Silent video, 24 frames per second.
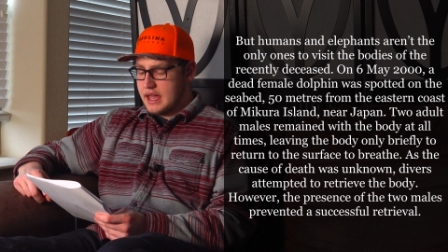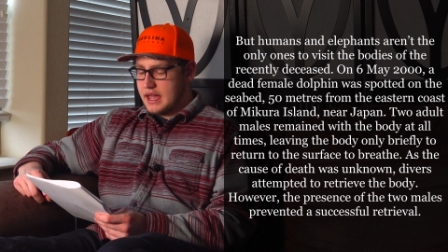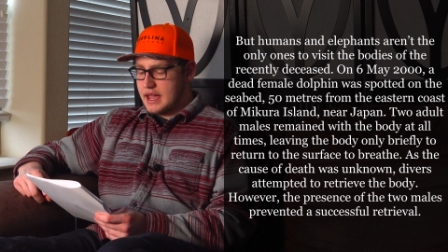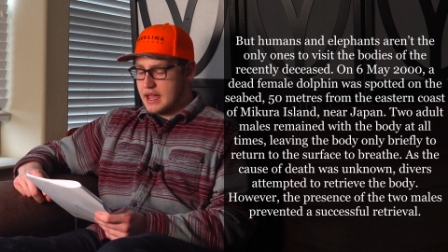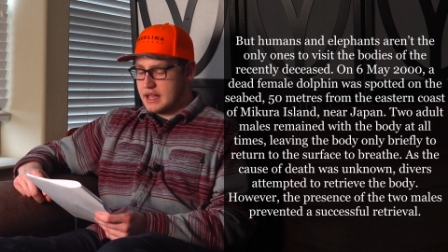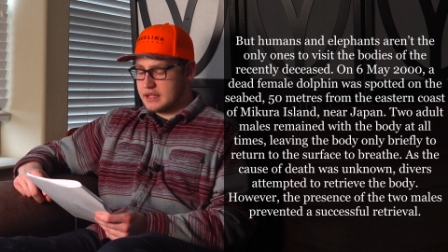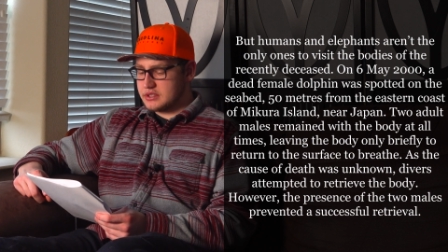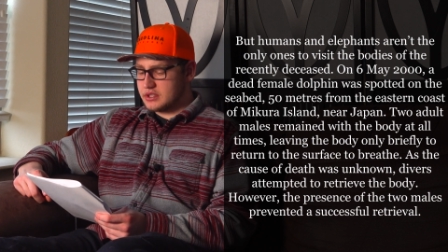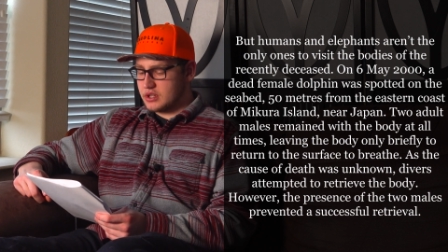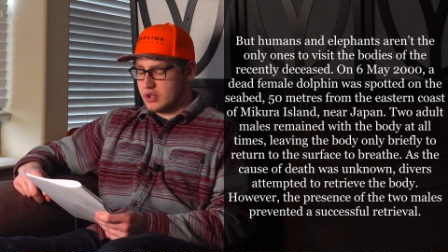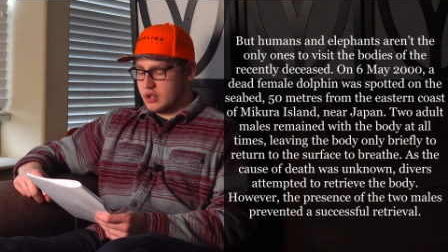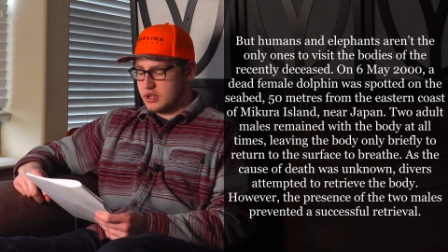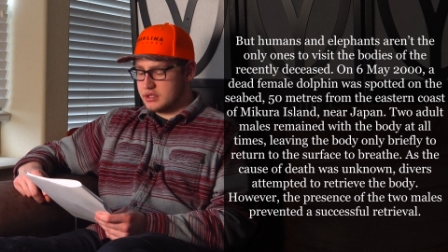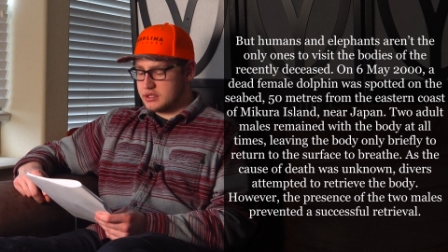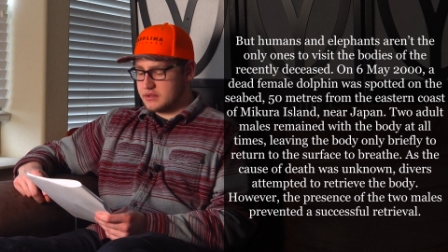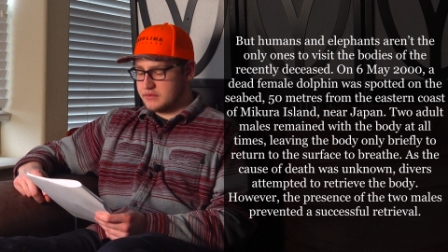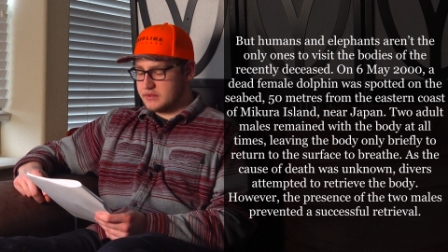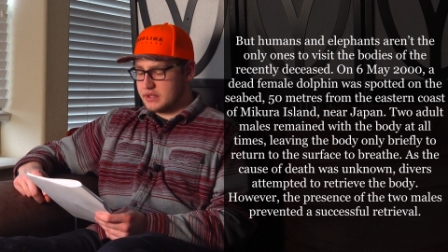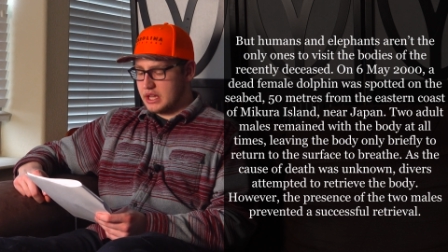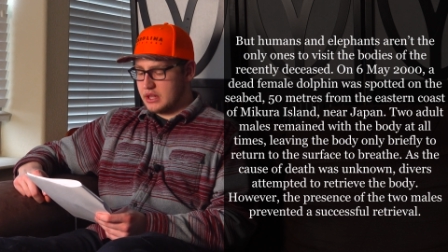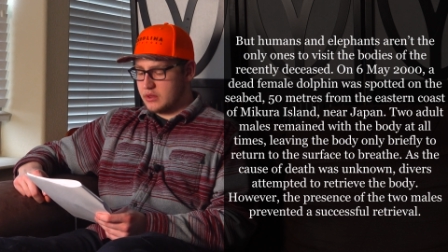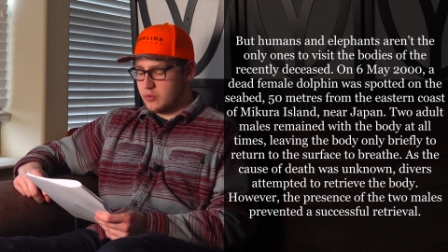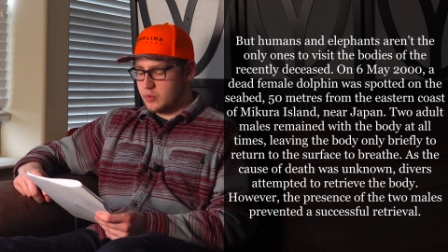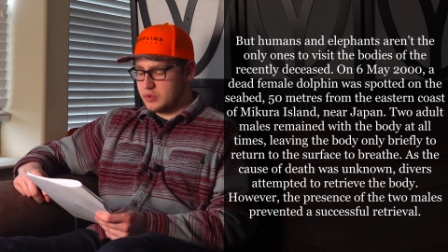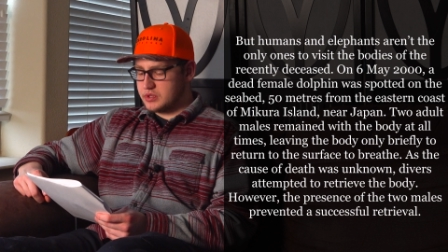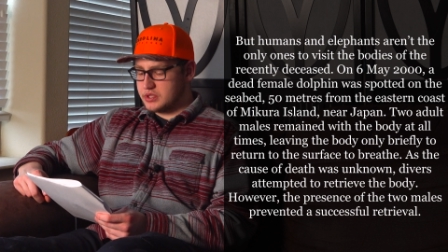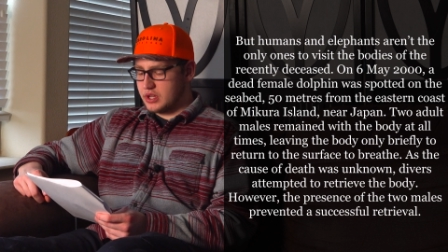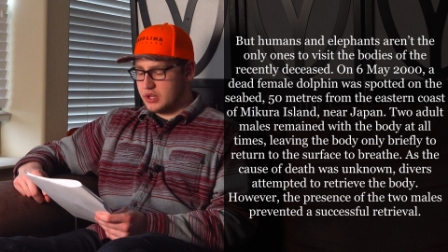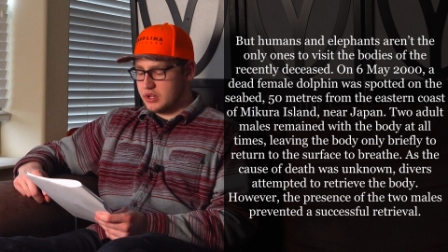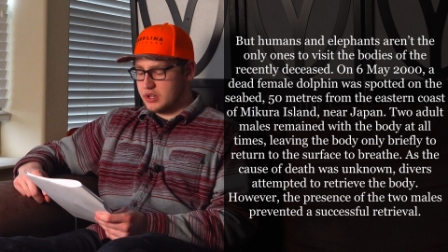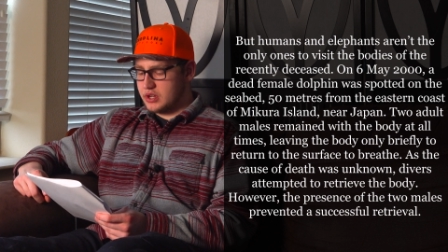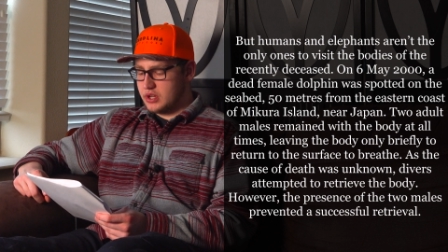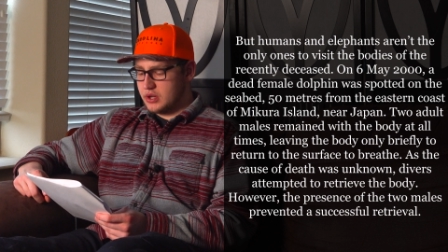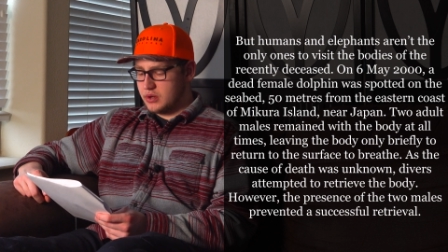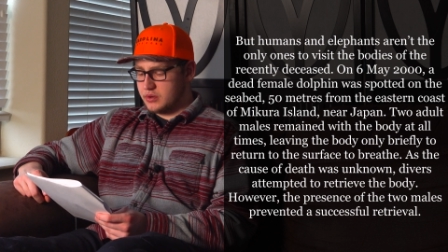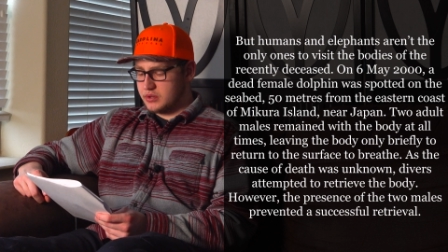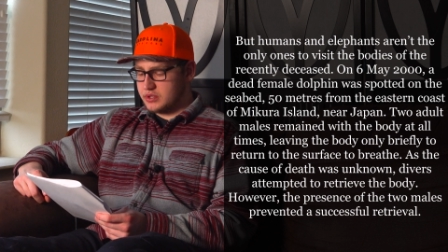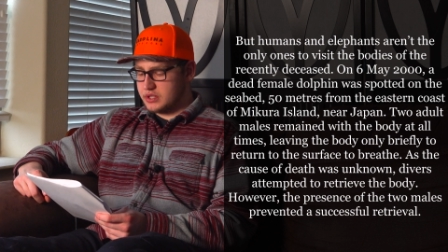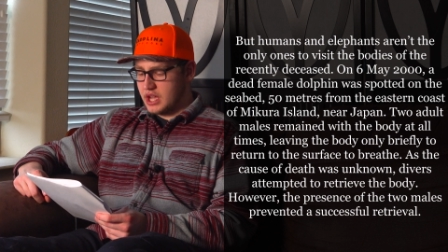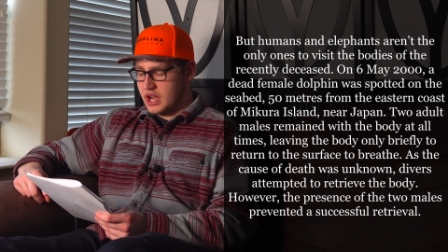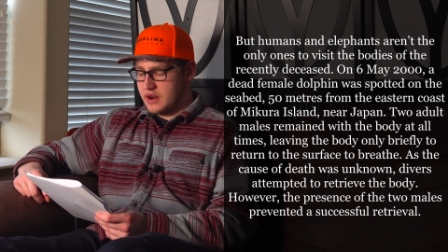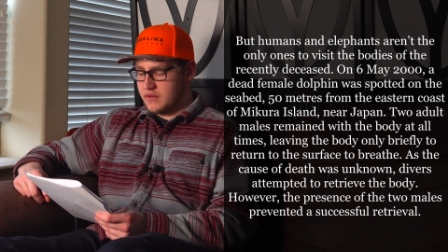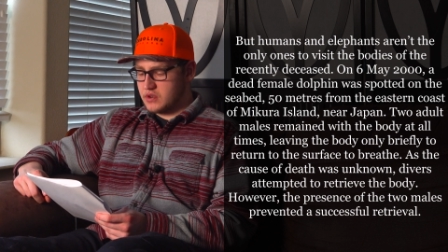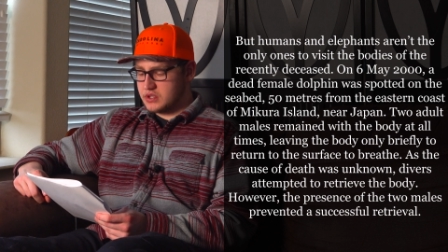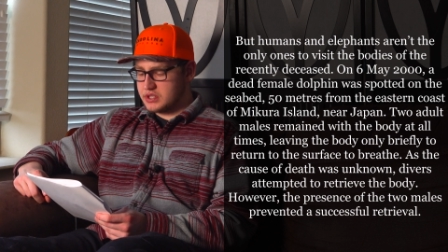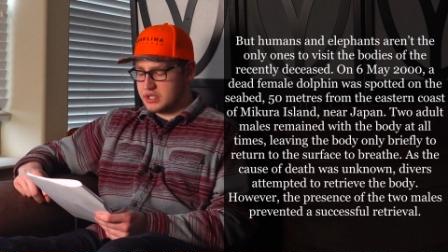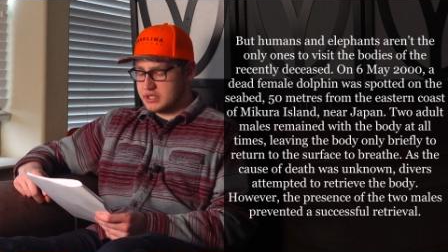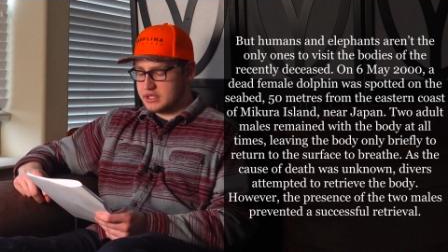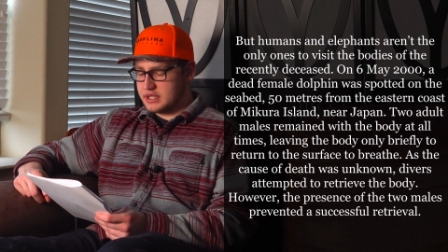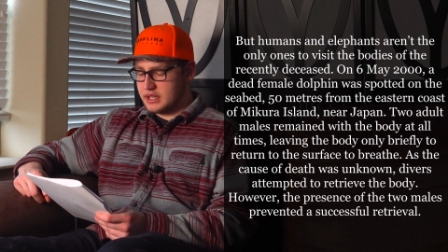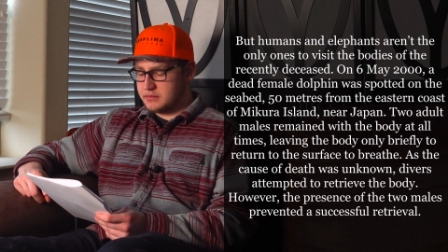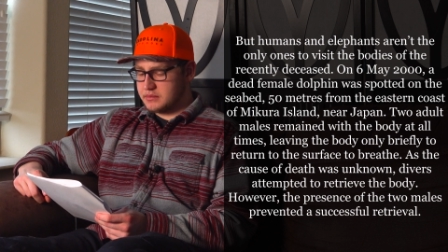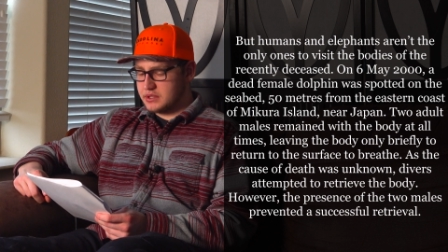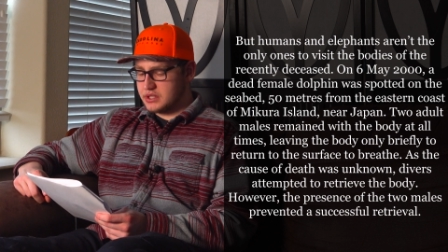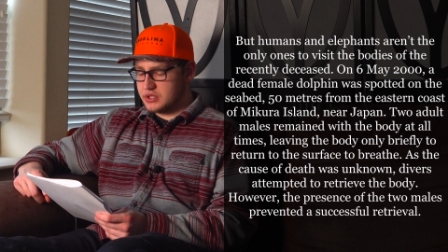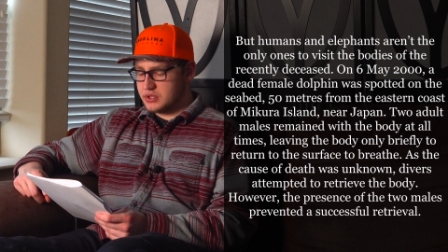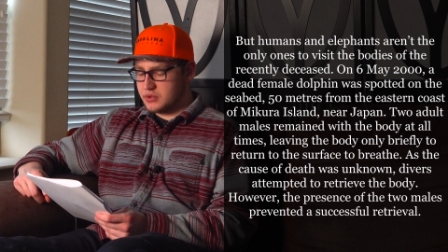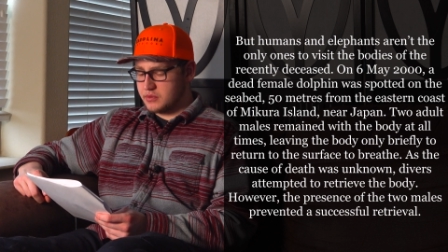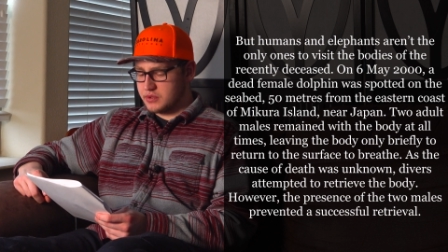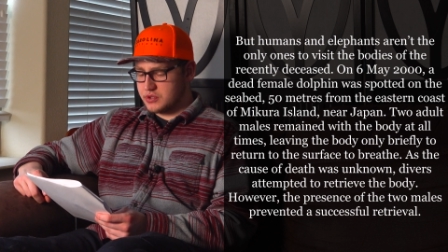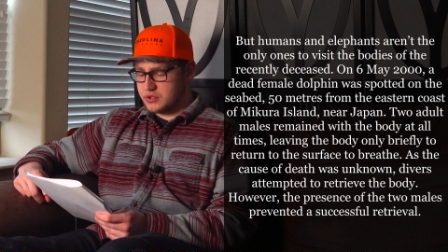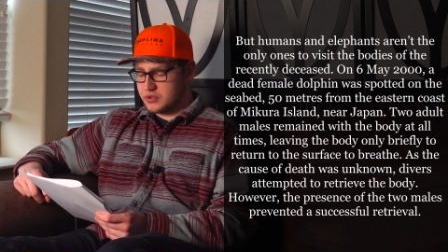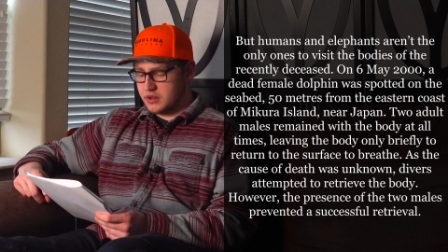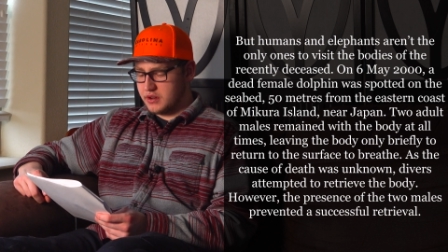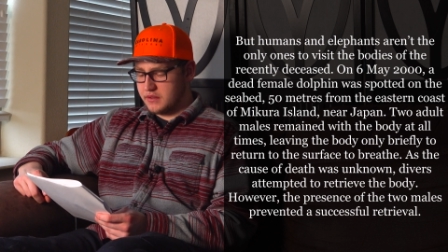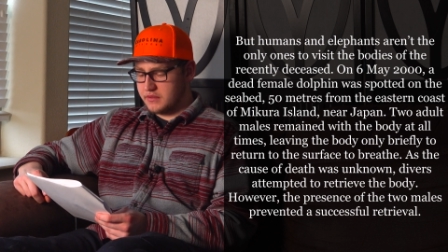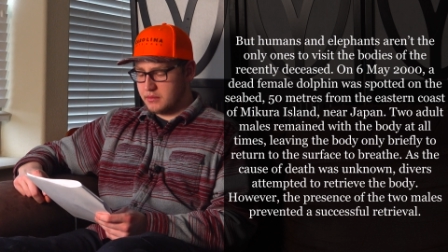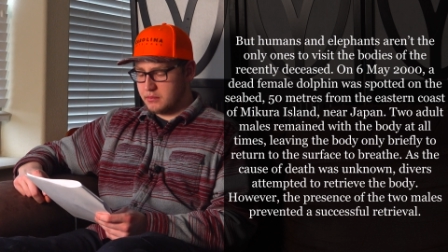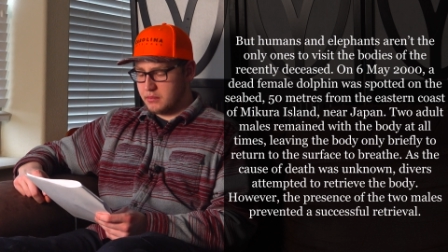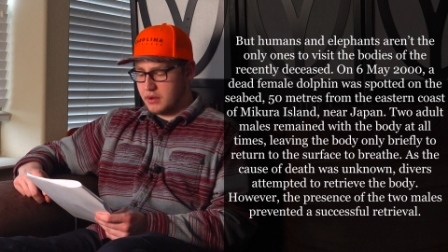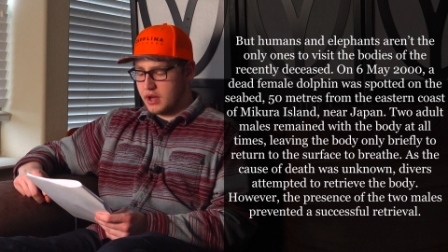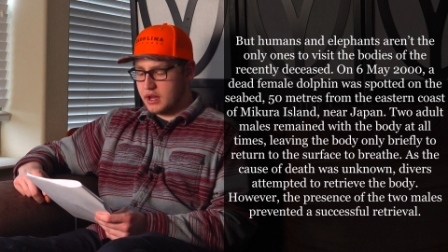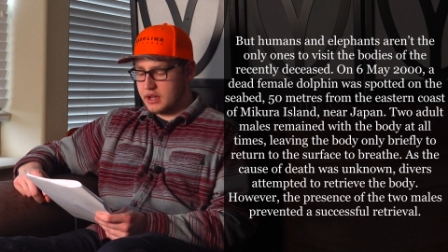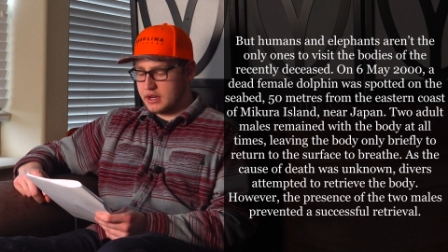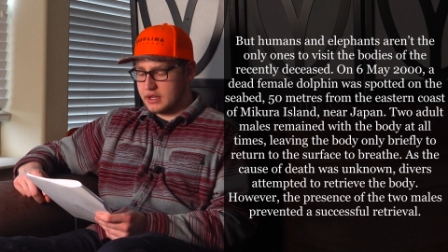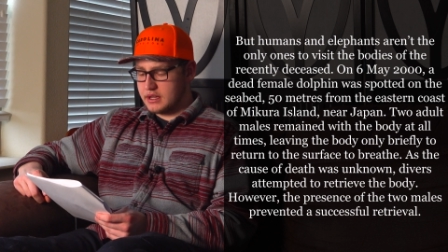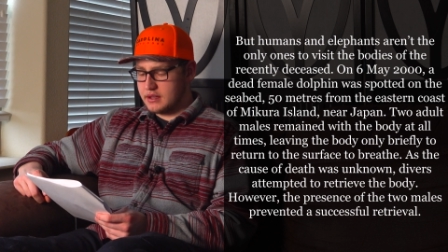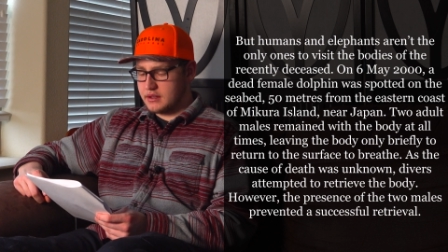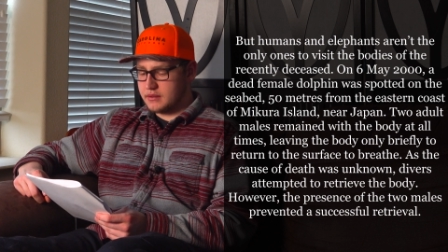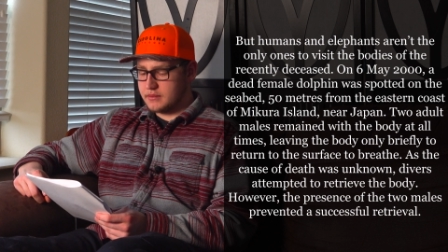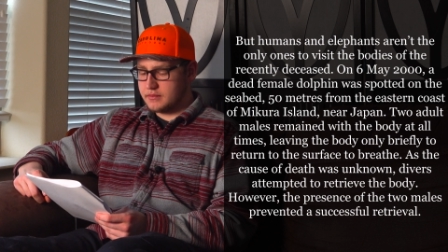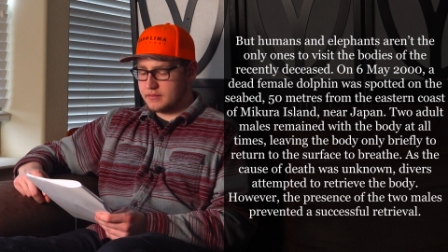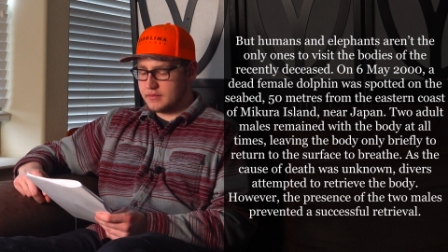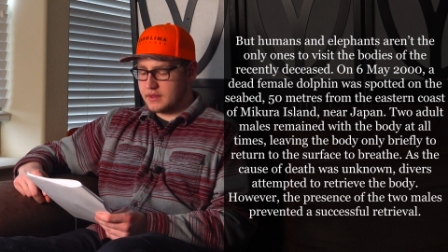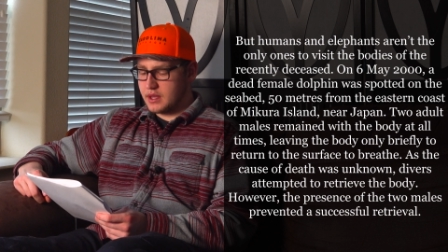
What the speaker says: As the cause of death was unknown, divers attempted to retrieve the body.